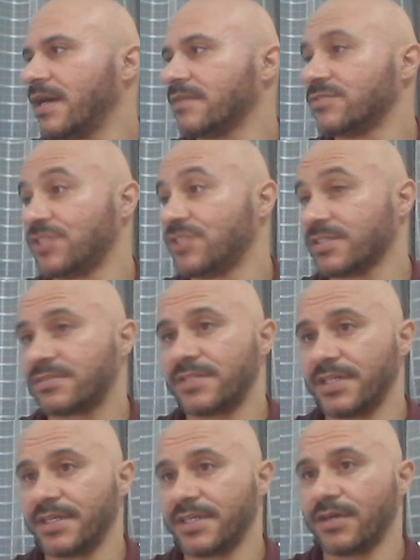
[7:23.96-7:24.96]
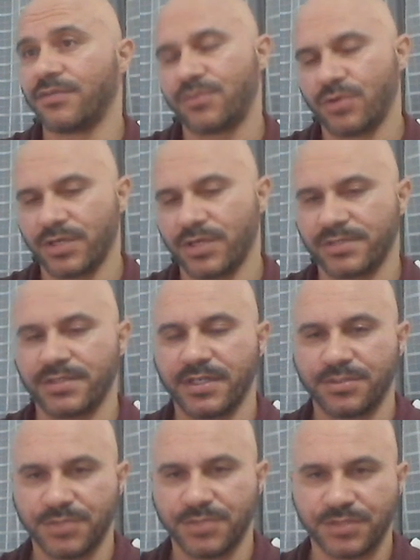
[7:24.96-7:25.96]
Just of course, the
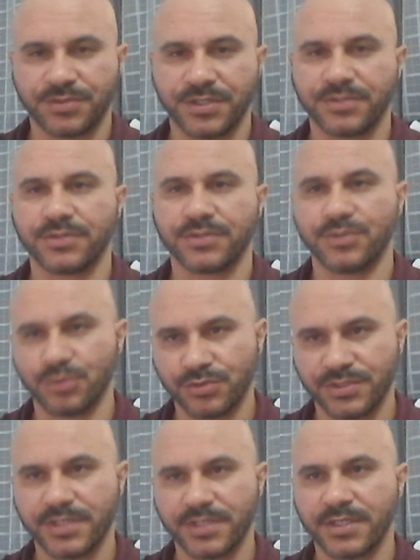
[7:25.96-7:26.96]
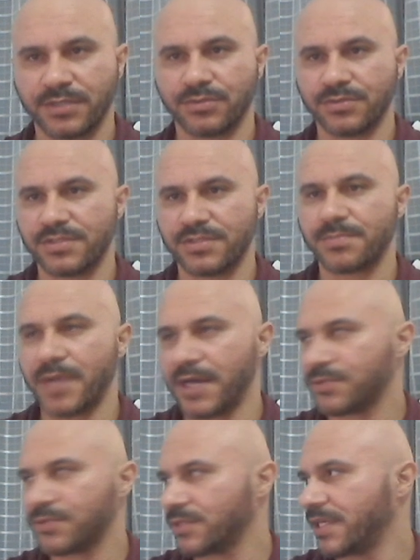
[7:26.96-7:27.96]
administrator user can do this
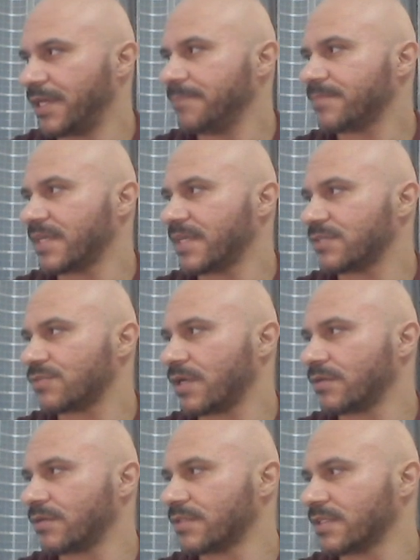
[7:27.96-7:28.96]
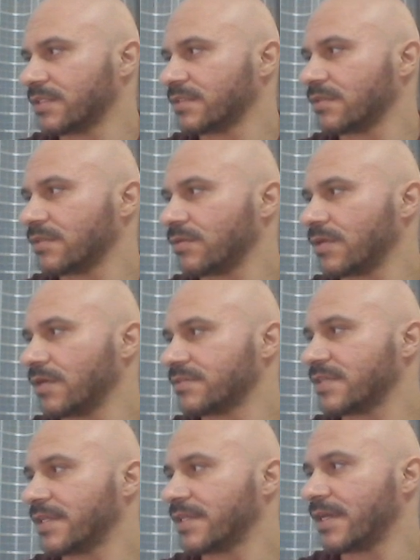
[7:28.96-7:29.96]
part. Okay, that's why I'm gonna log out,
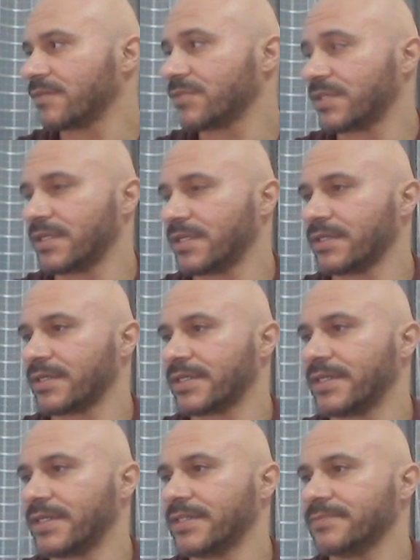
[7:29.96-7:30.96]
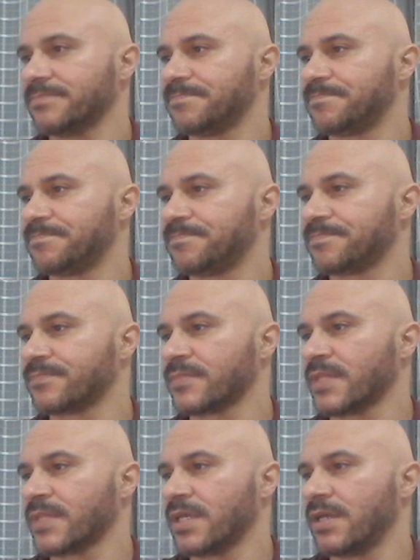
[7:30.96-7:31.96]
sign out again,
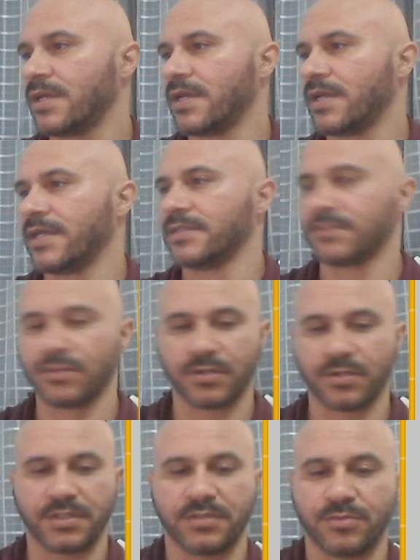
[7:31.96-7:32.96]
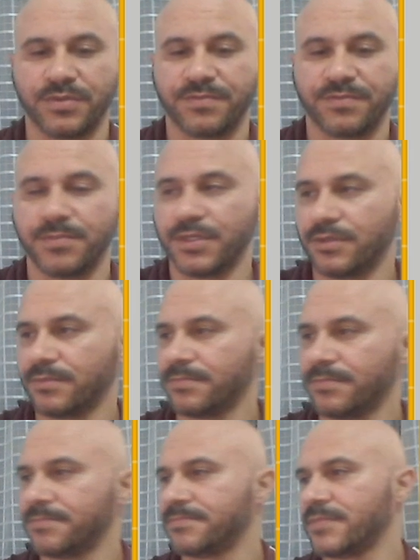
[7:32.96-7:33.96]
and log in with Bill
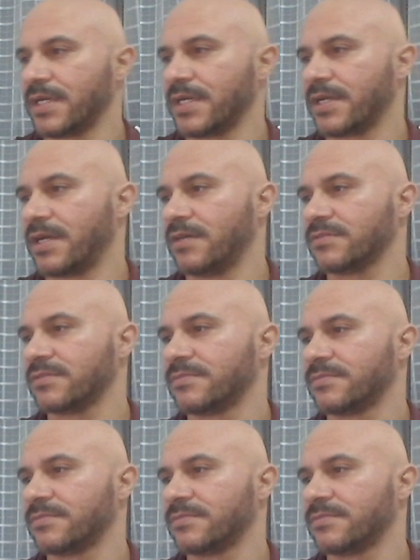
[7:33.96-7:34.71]
account.